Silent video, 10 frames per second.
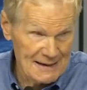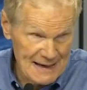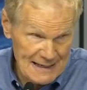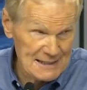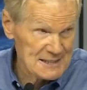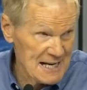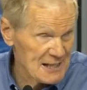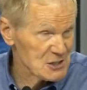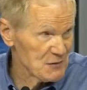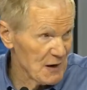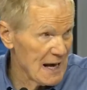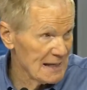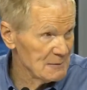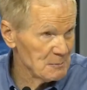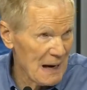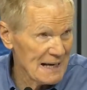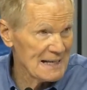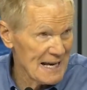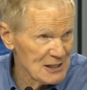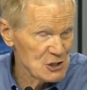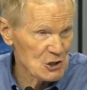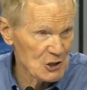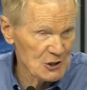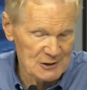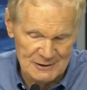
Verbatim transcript: And a test flight by nature